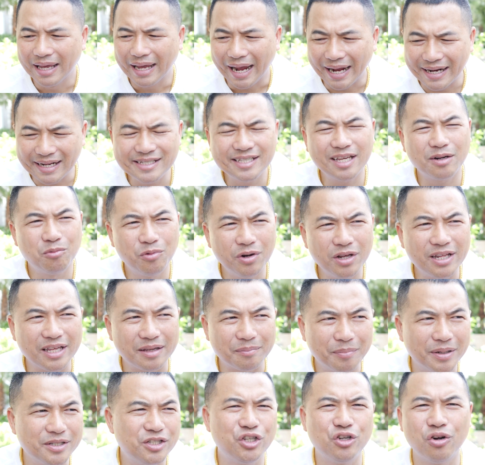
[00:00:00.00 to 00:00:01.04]
And he said, really,
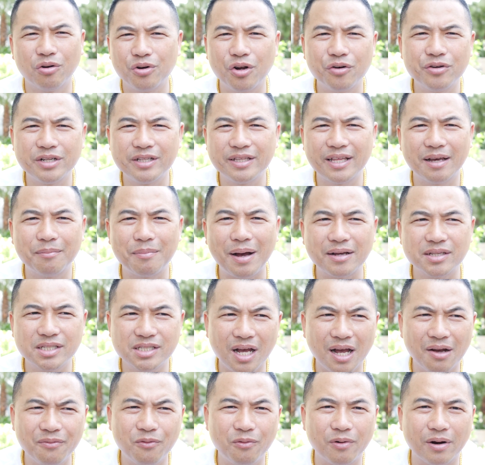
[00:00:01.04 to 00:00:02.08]
but you don't know anything about
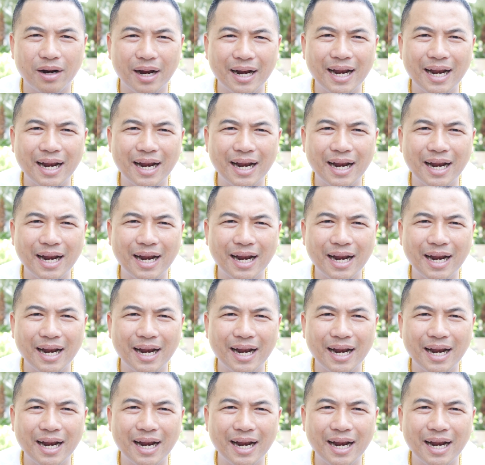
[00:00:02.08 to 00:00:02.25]
software?